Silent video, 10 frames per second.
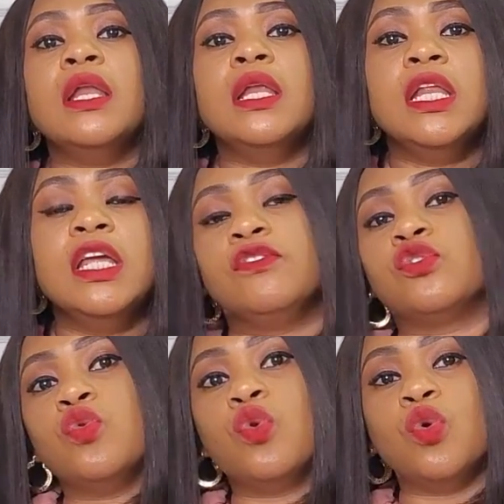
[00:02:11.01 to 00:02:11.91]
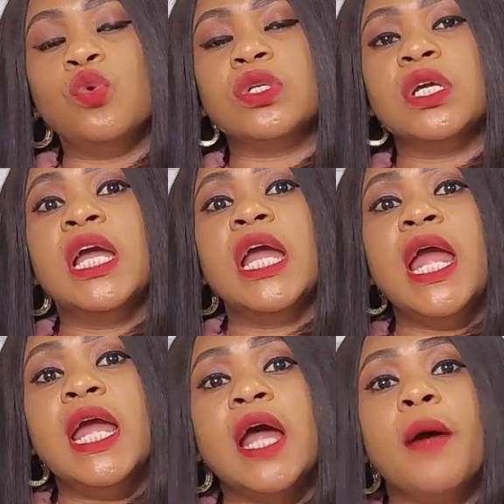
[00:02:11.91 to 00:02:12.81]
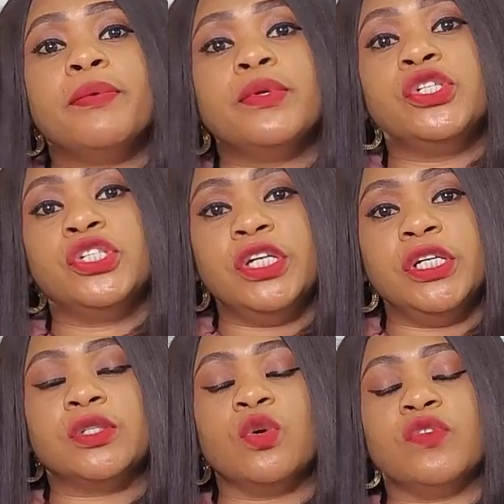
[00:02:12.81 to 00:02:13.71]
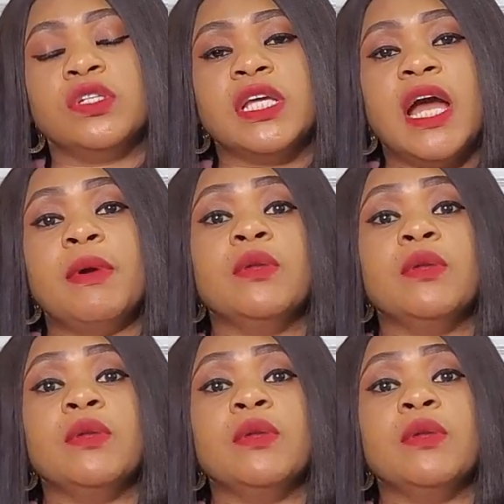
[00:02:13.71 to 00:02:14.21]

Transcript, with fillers: live to hold and appreciate over time.